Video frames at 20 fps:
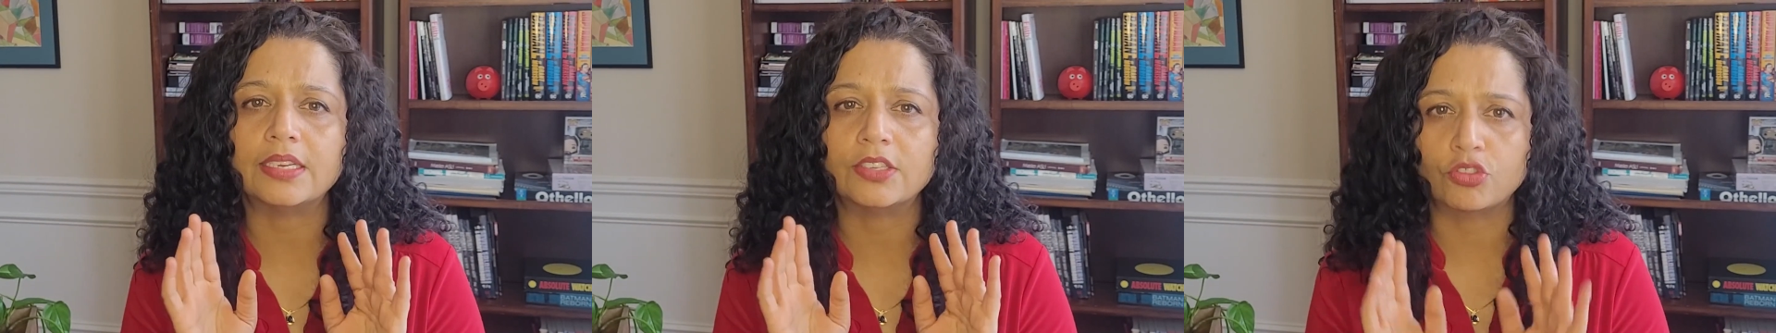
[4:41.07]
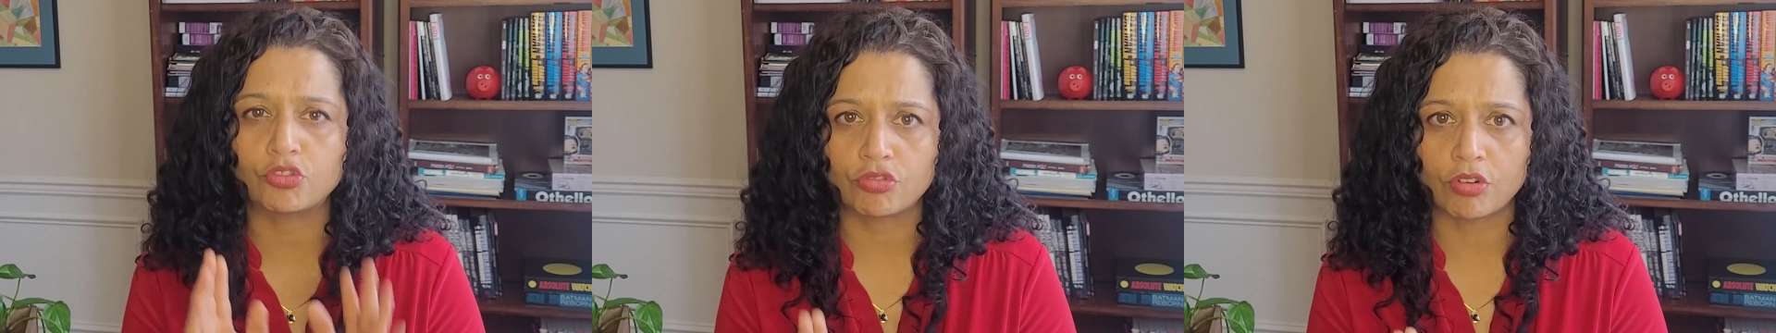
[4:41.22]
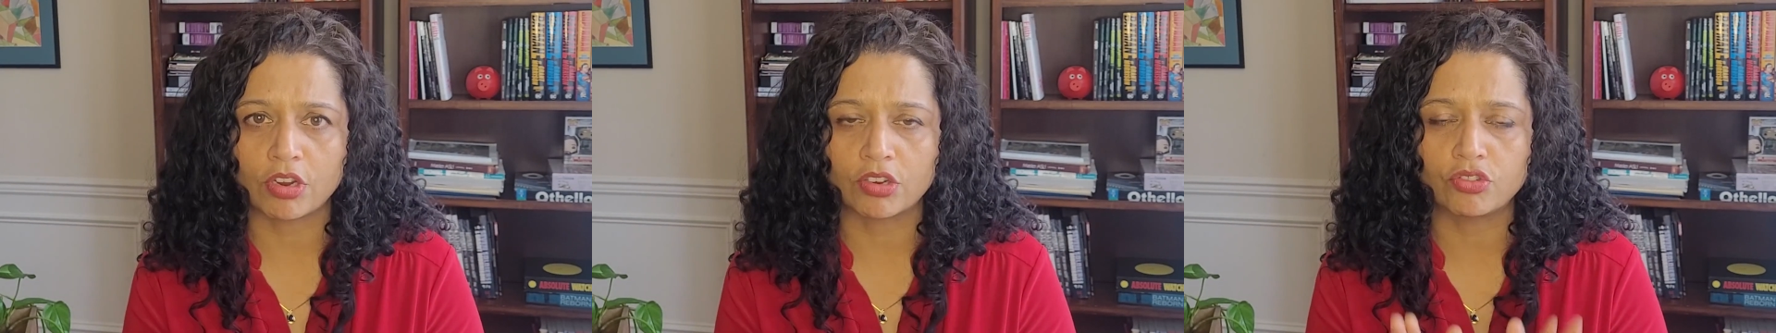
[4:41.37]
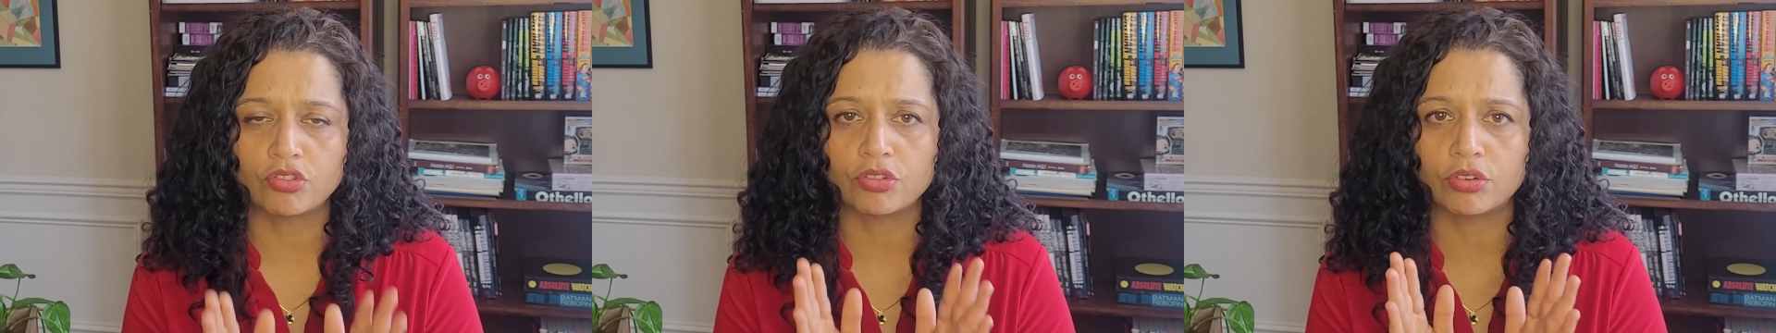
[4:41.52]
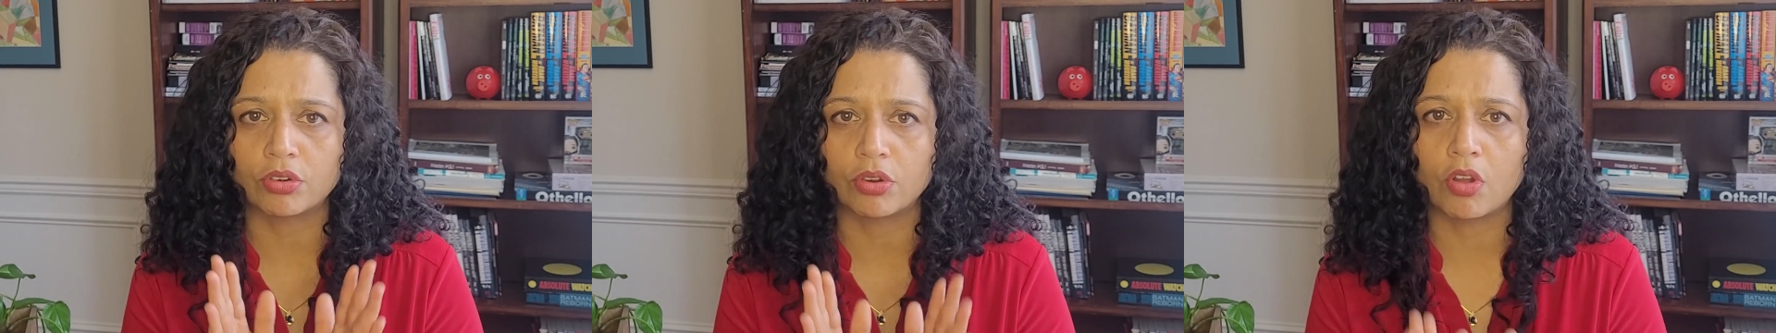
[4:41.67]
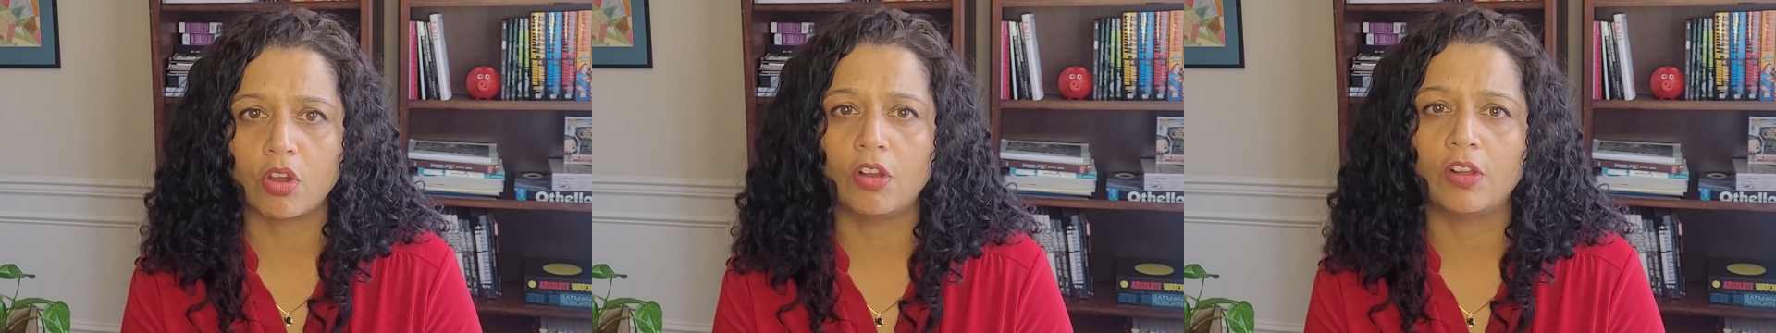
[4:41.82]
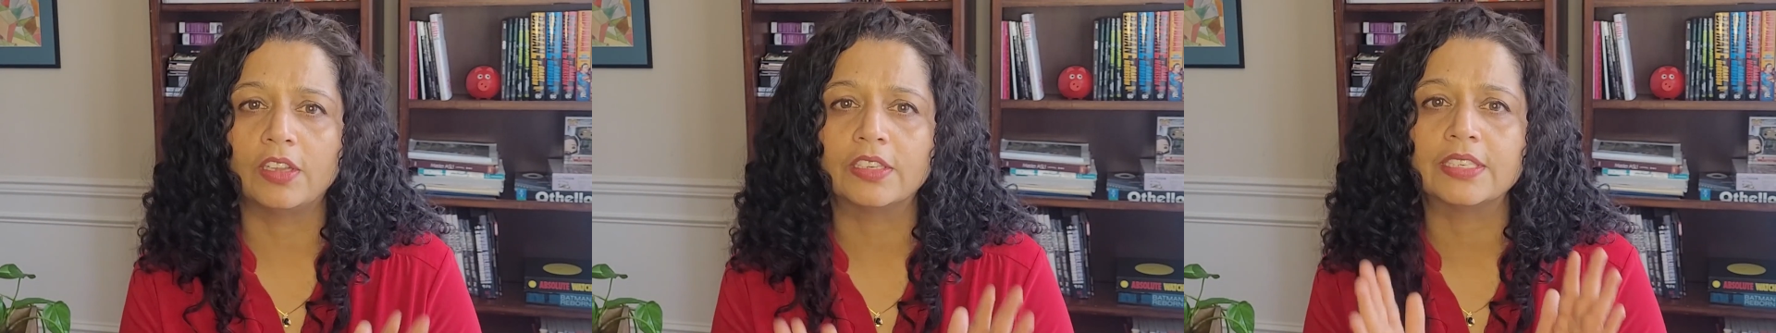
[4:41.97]
a structure
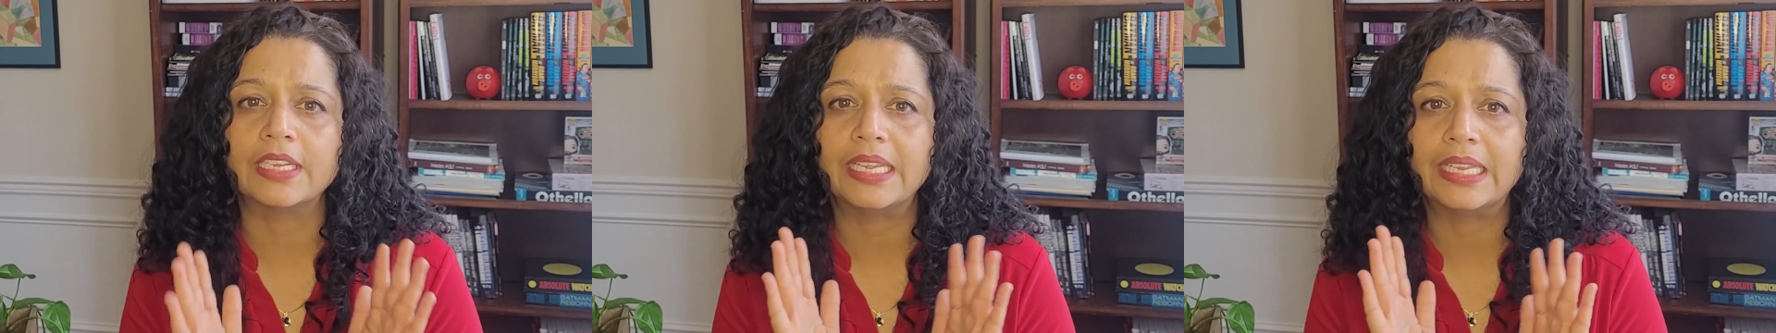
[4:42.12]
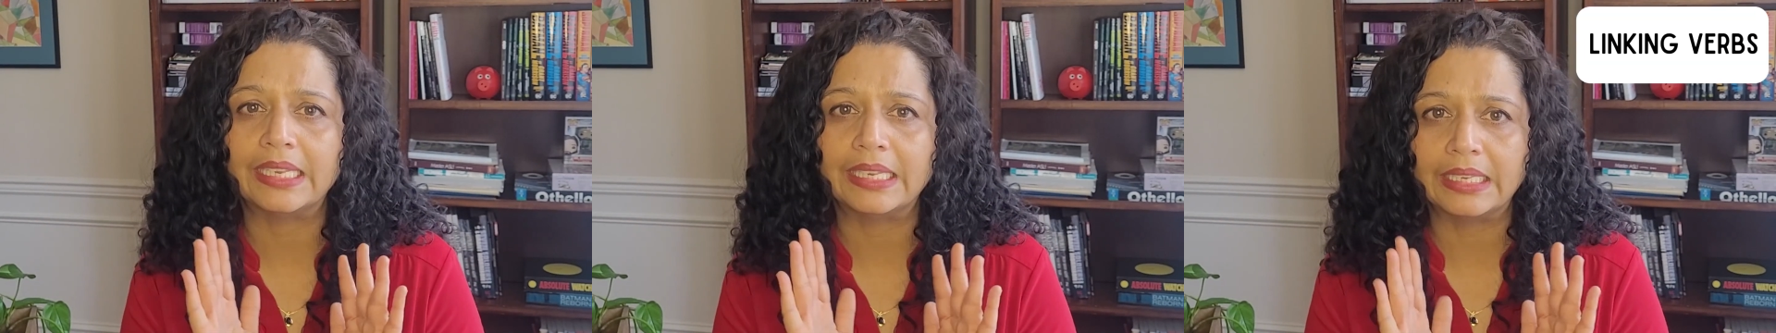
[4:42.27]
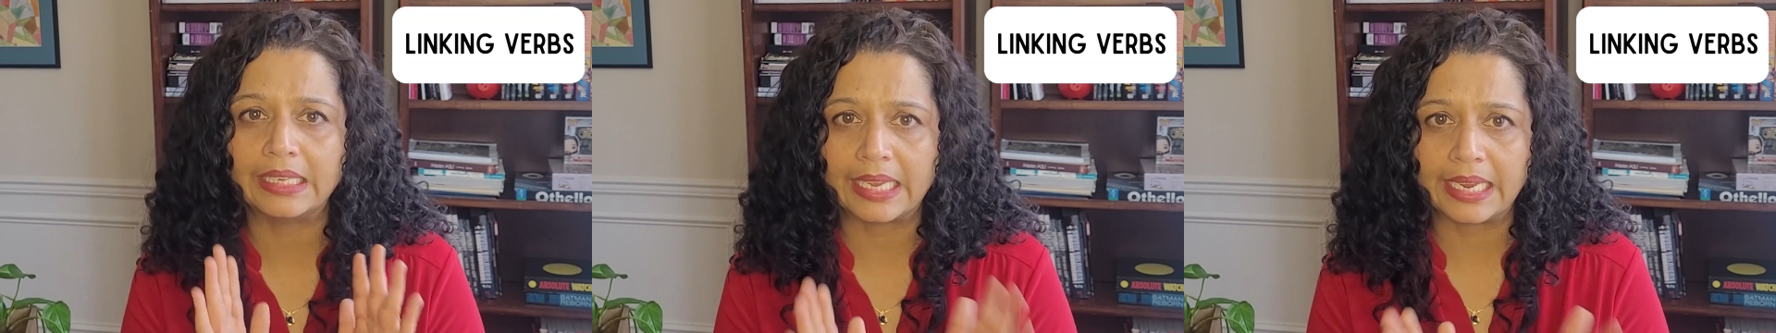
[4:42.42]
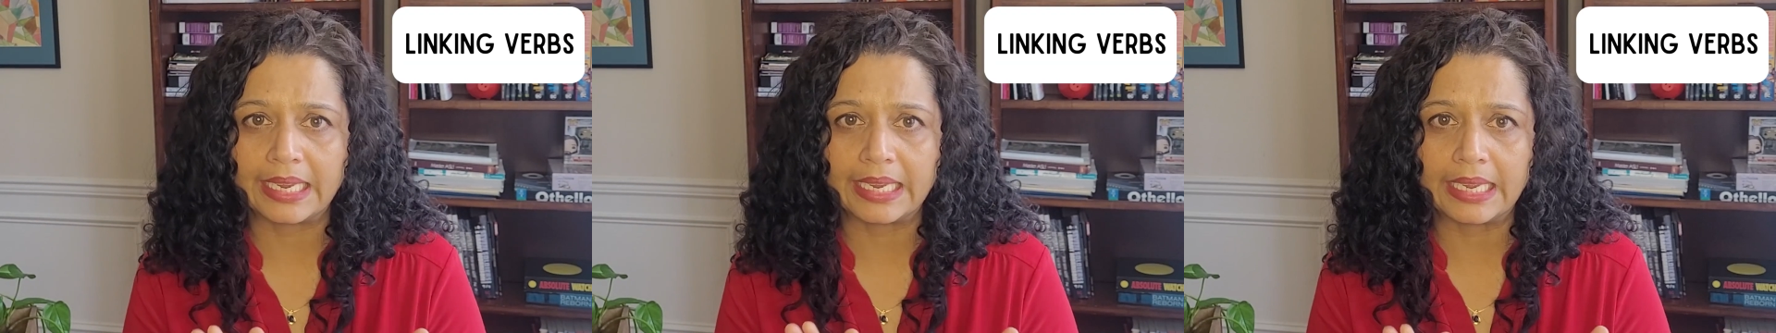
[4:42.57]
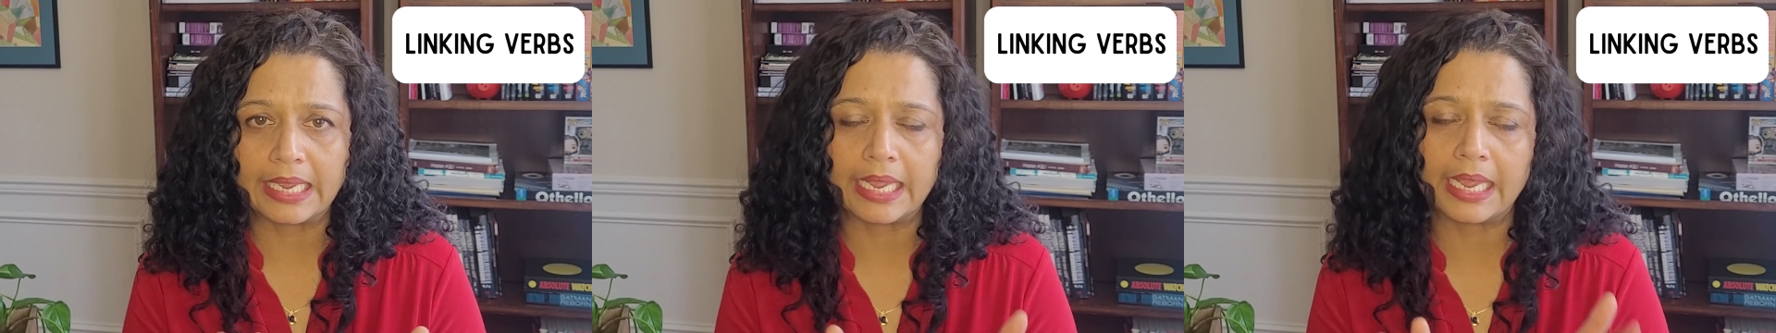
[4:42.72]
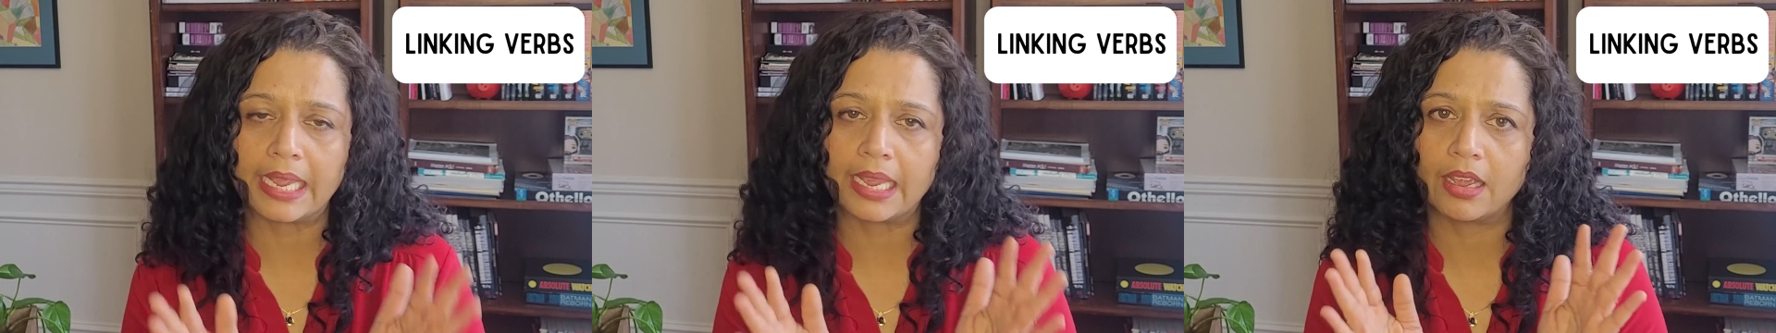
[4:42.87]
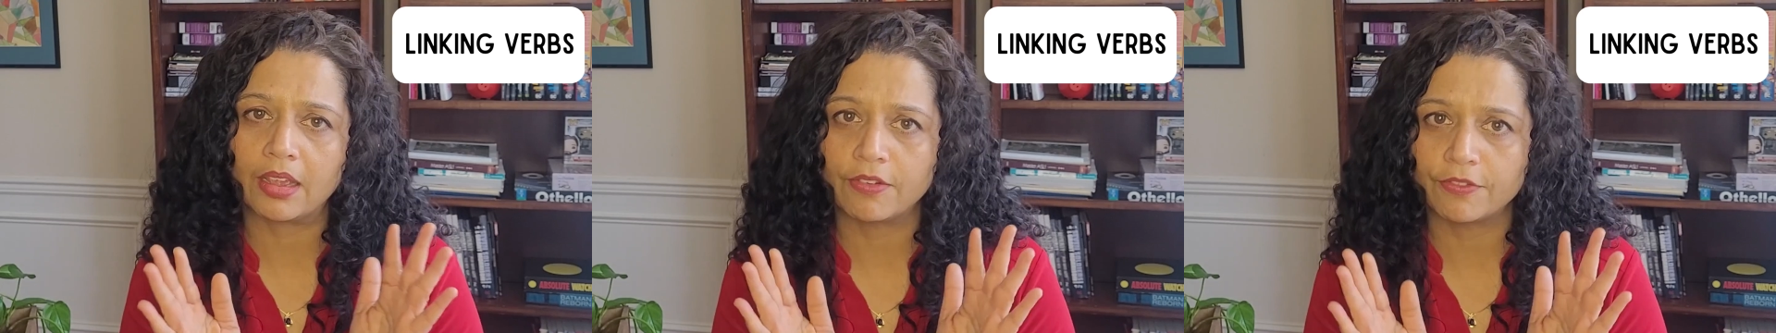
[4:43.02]
called linking